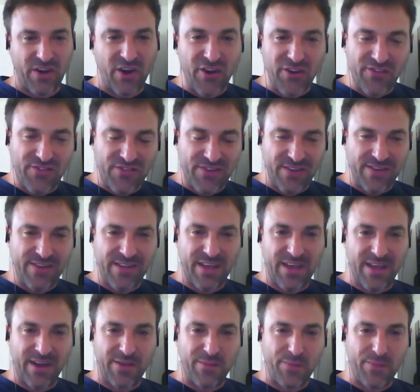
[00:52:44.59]
urgent
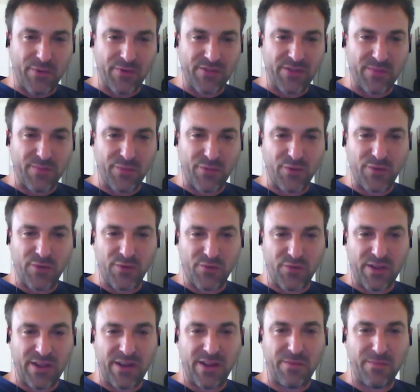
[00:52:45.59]
and important book to
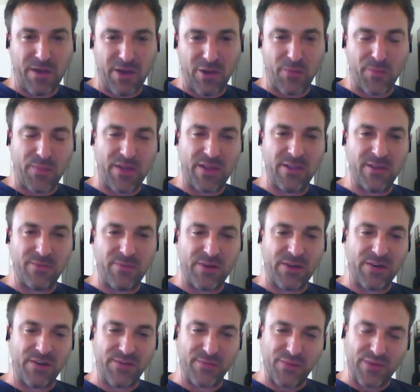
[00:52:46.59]
read, in my opinion,
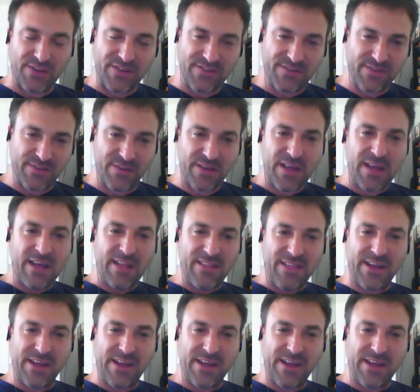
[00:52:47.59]
because we also,